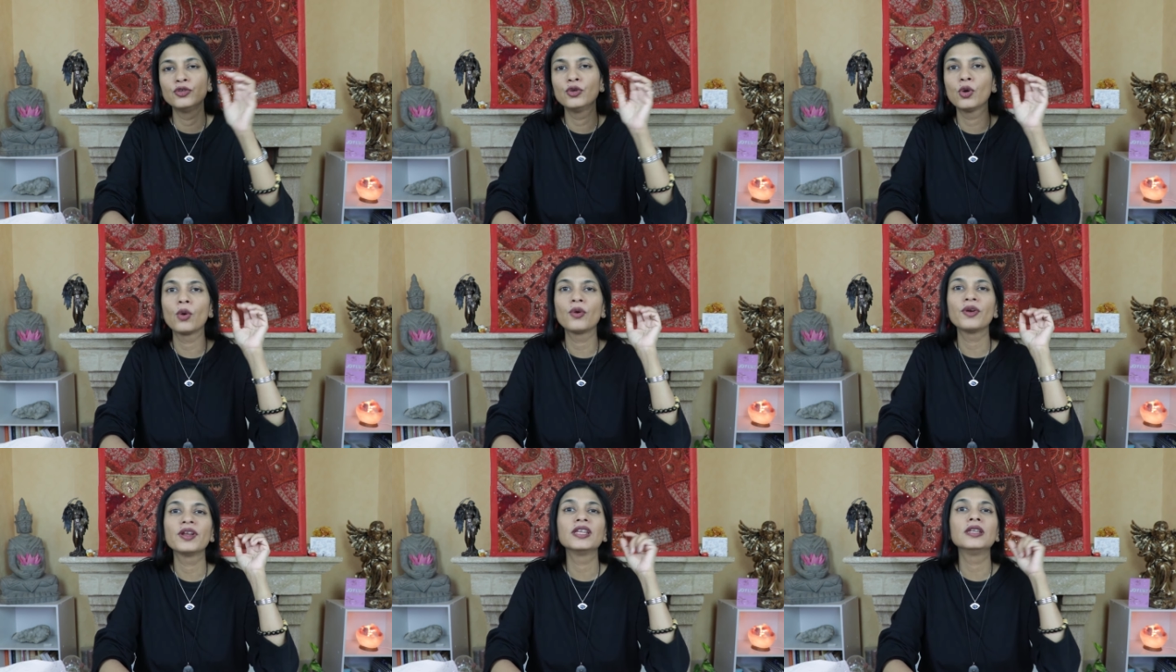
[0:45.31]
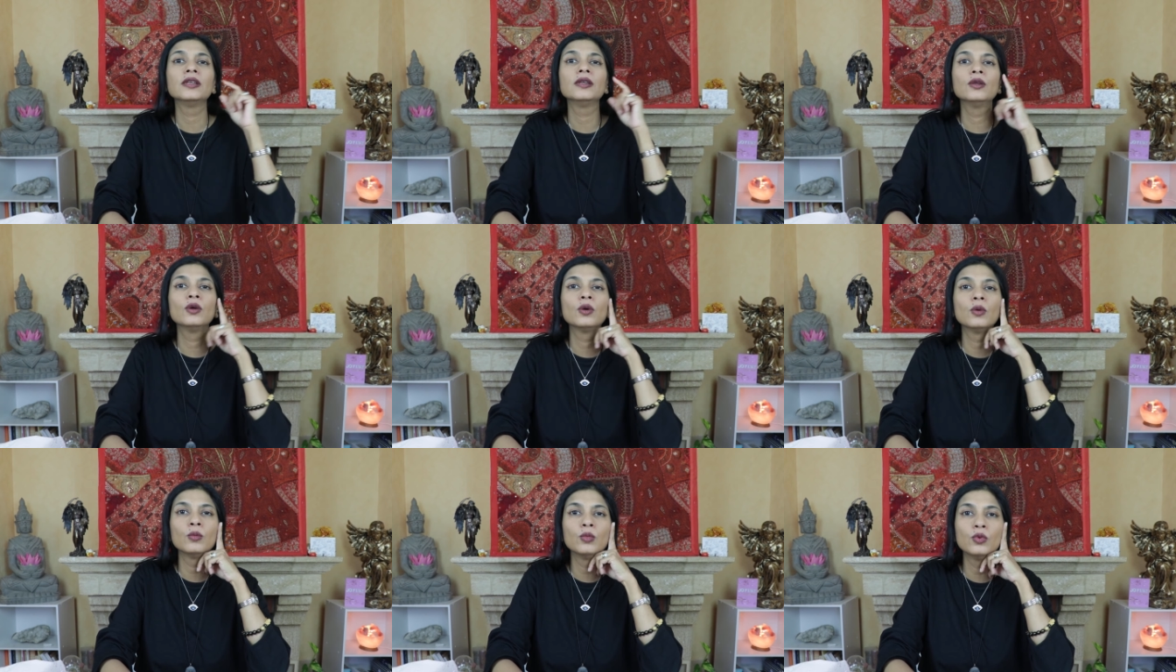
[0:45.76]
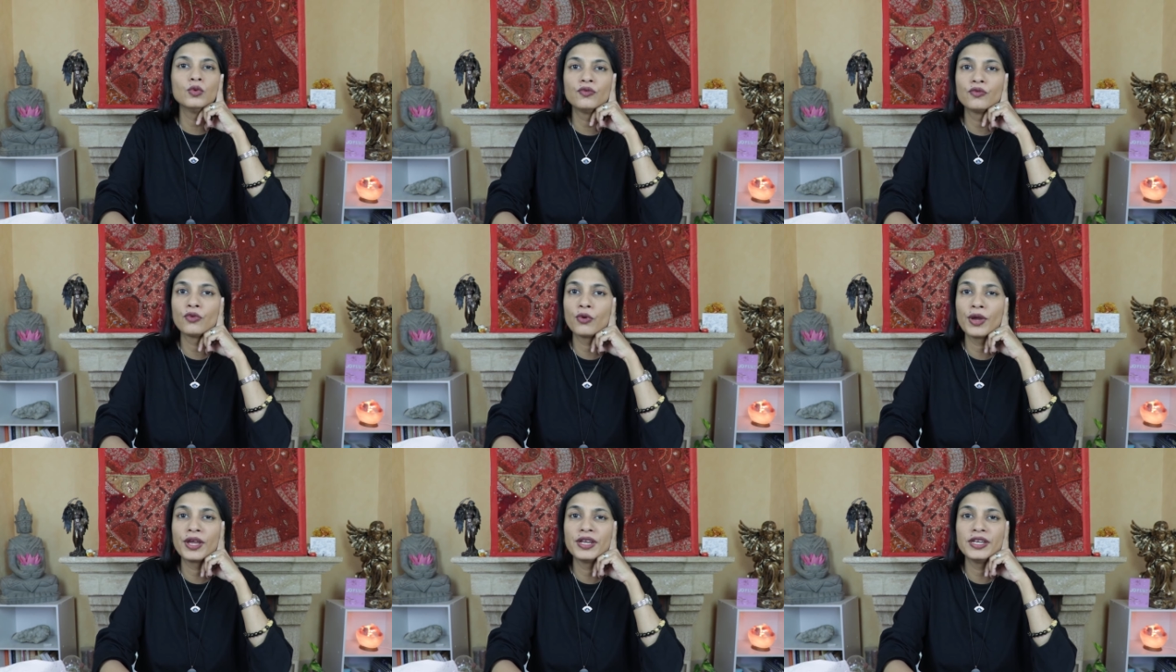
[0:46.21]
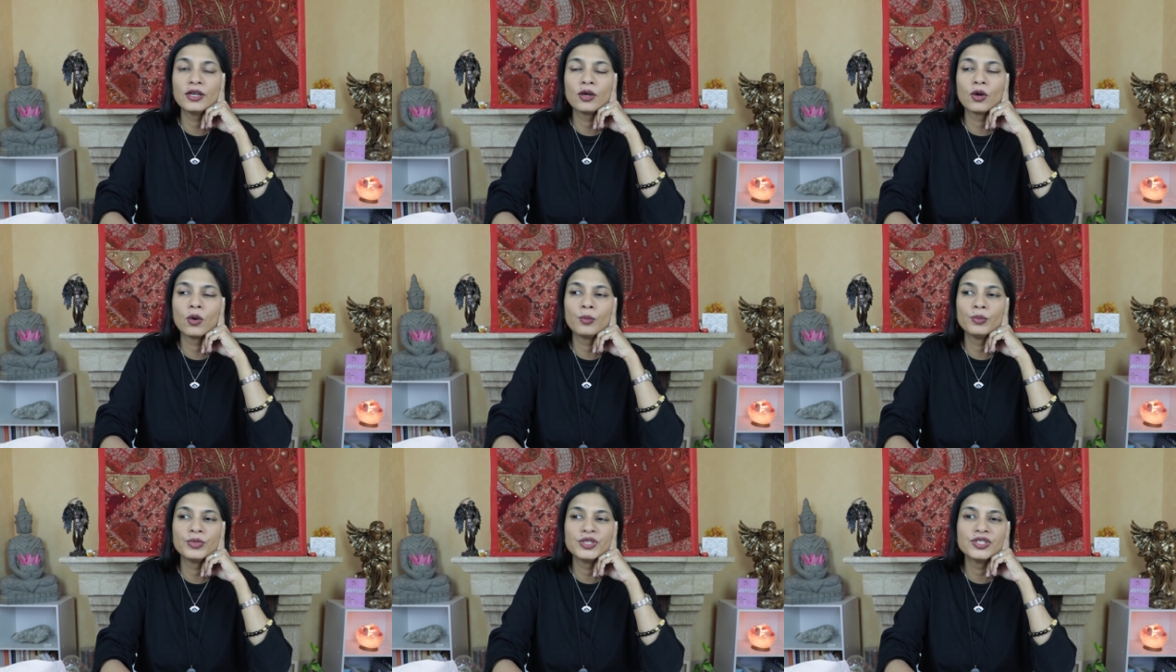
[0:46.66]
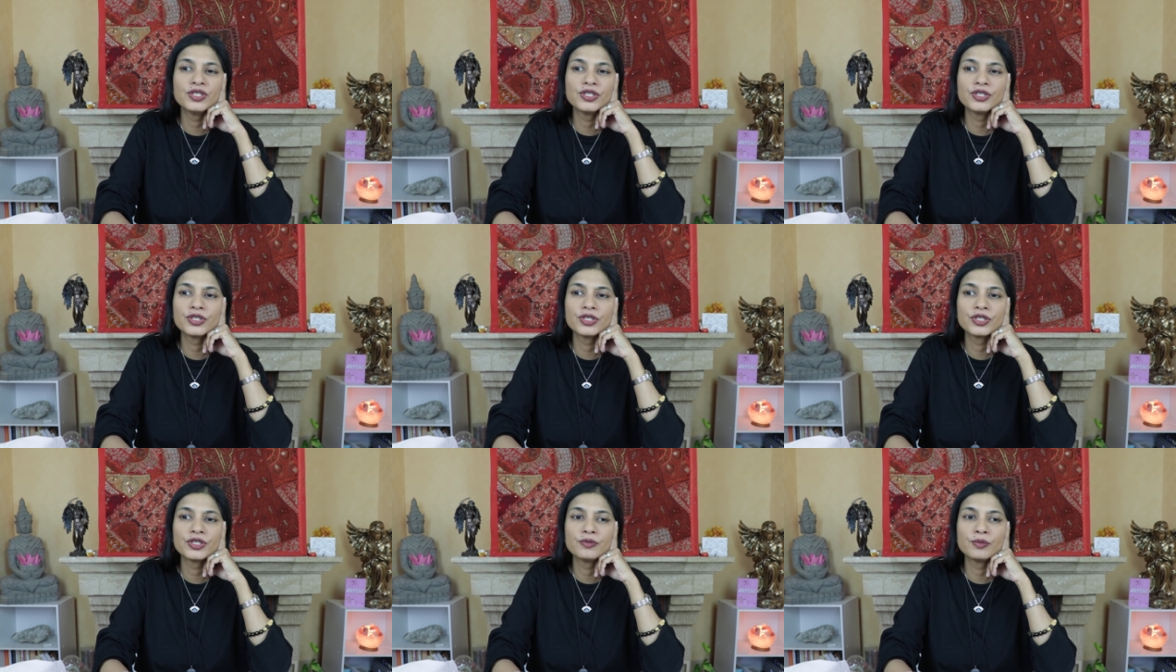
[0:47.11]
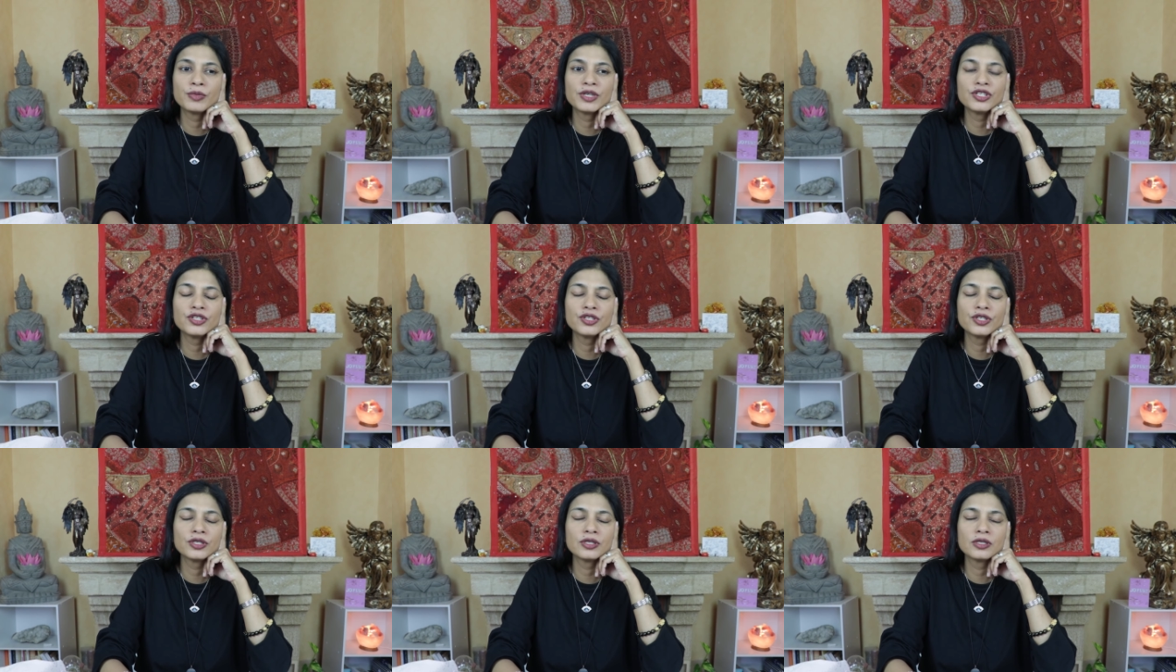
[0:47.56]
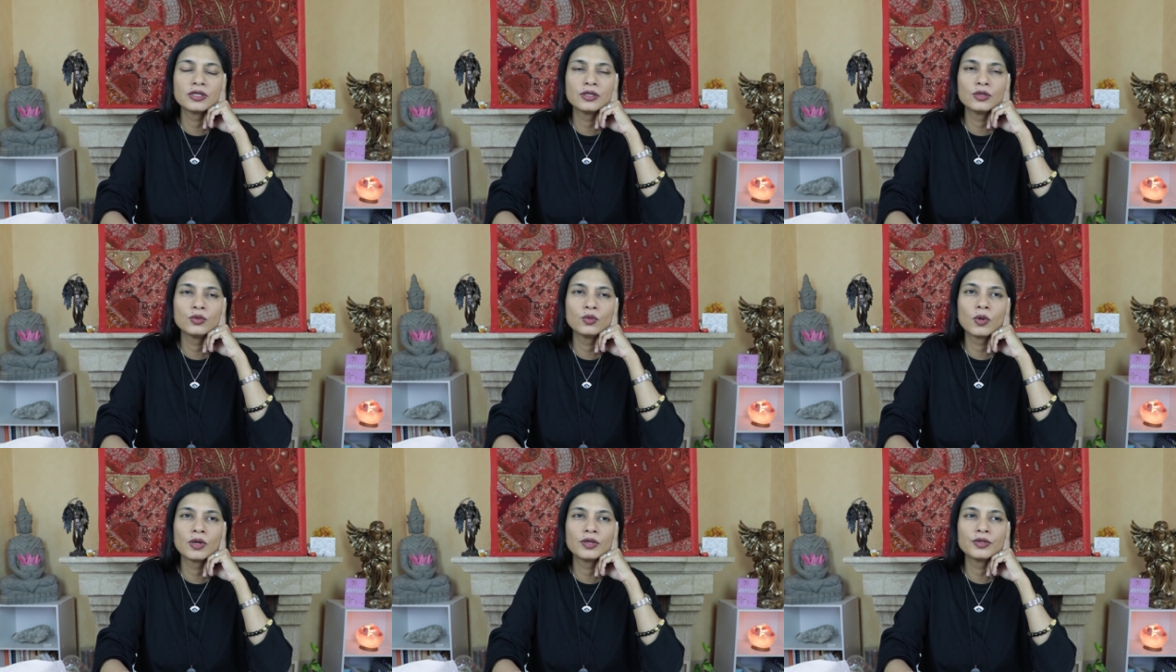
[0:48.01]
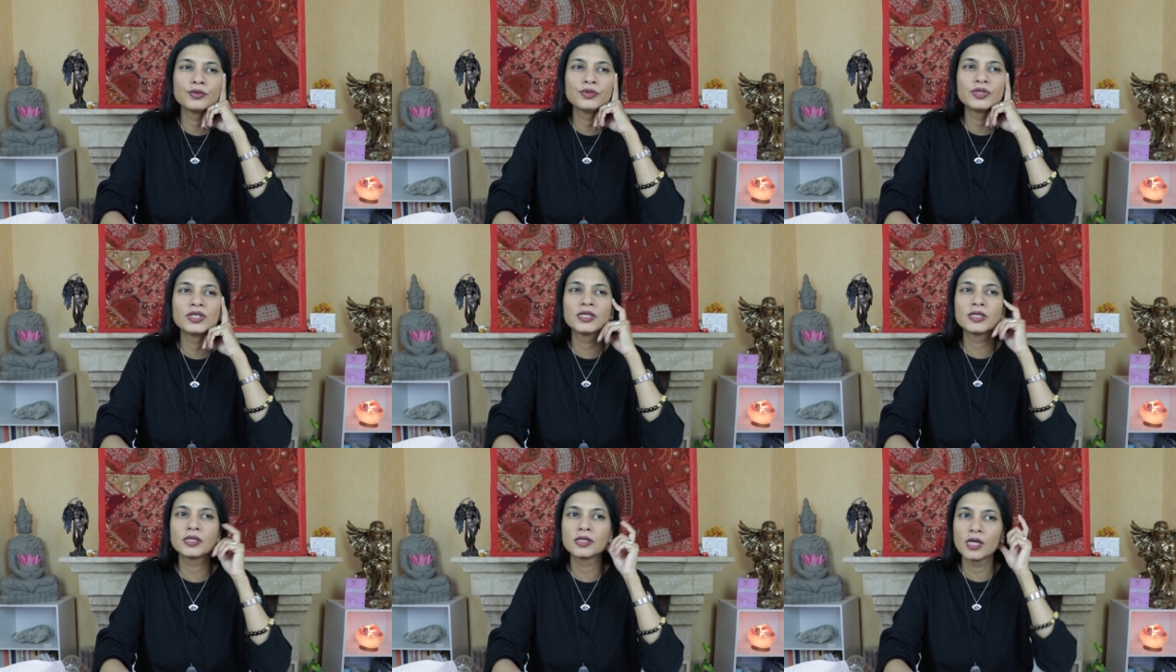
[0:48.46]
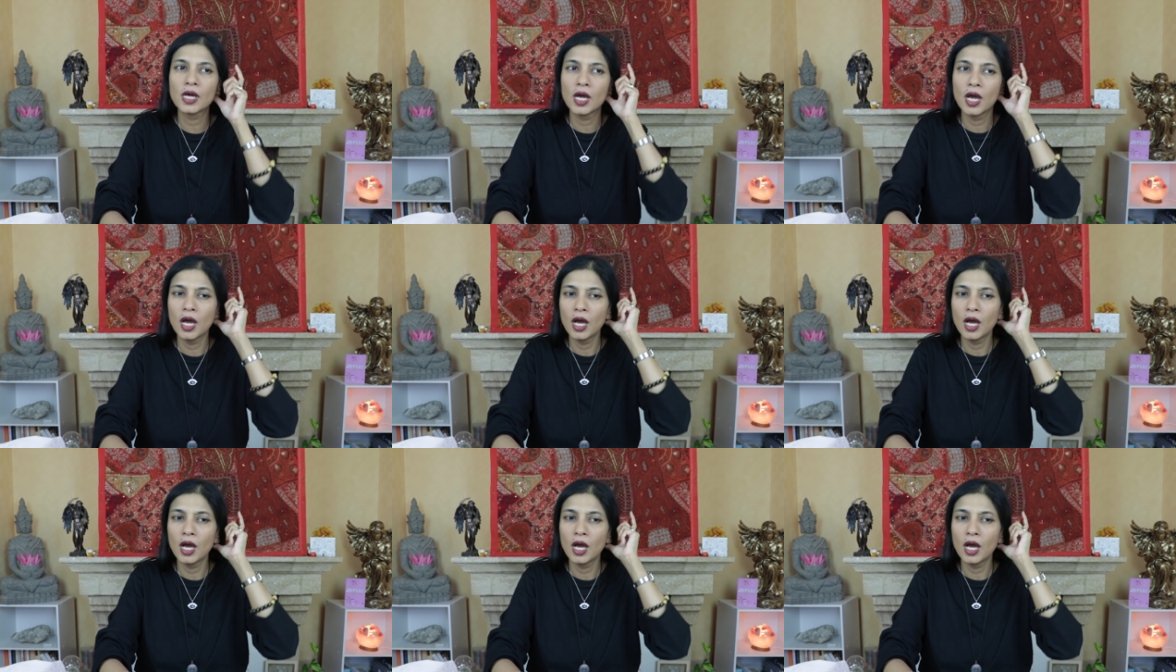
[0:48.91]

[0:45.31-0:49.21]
you're in no mood for any competition but just you want to just